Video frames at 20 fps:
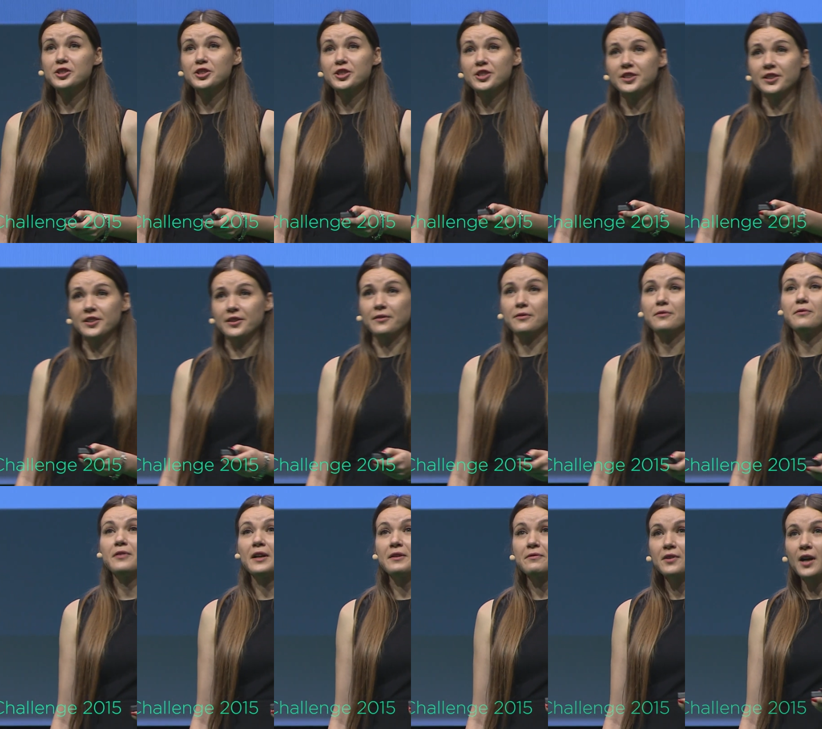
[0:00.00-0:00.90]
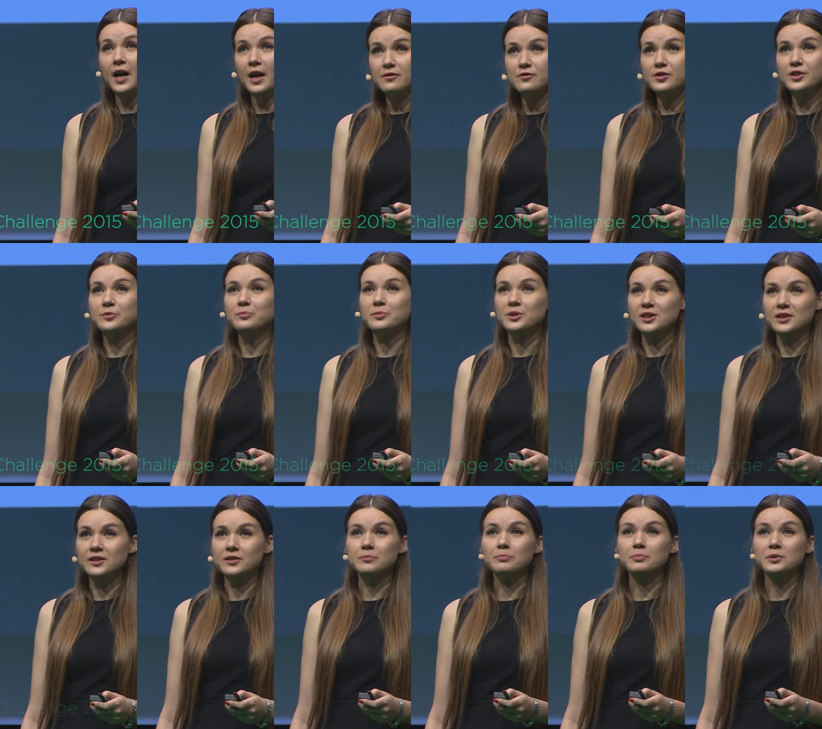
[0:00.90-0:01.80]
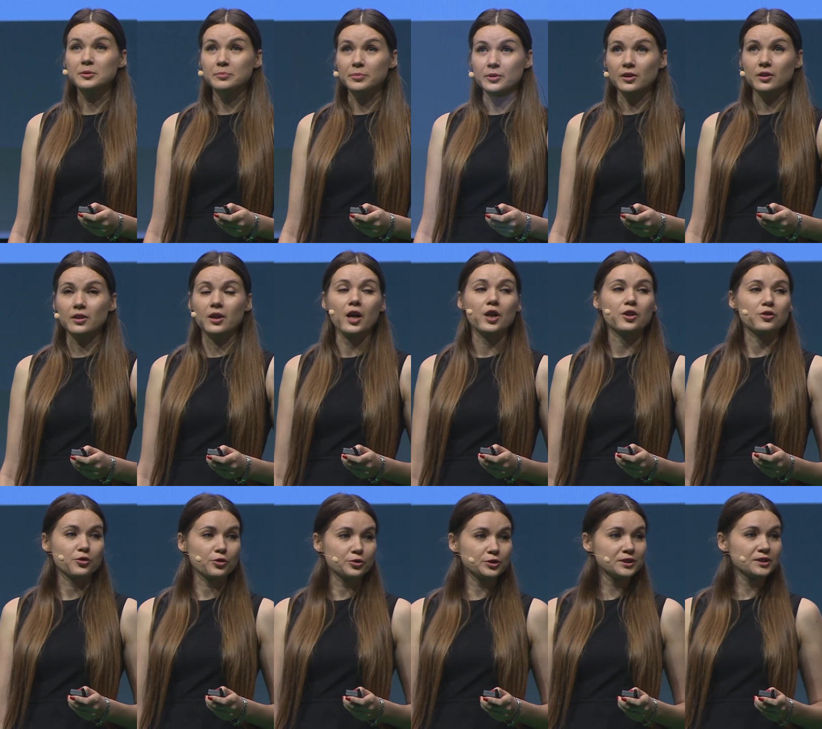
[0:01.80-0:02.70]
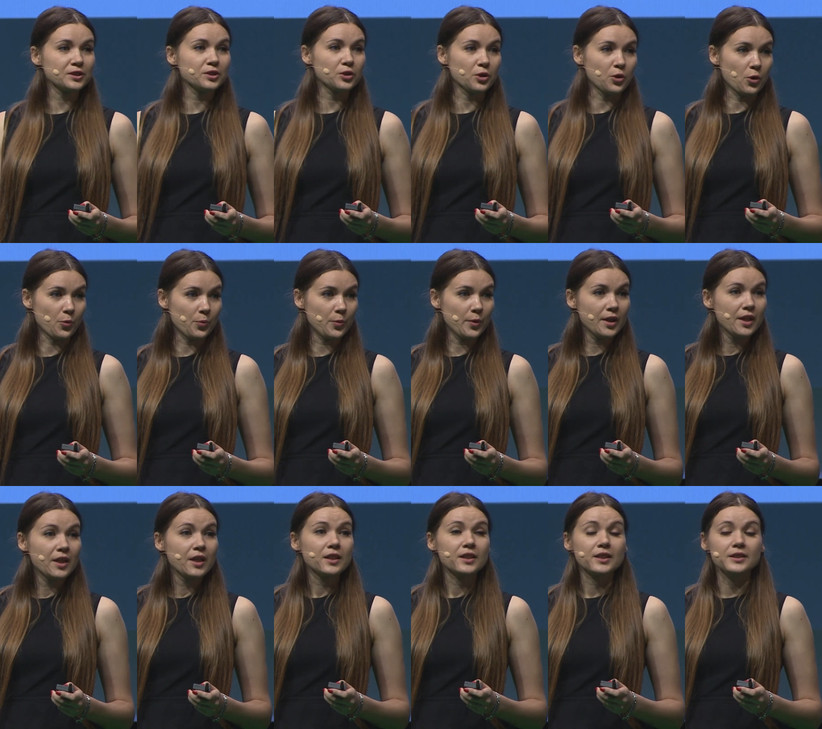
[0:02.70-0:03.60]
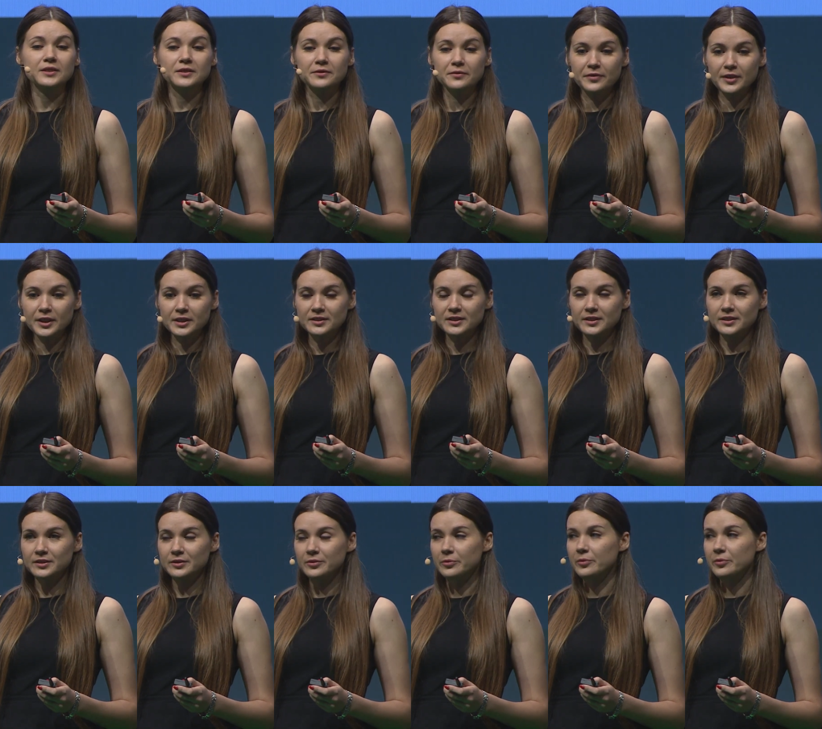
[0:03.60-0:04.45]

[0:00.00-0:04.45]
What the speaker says: year, 500 million people across the globe get infected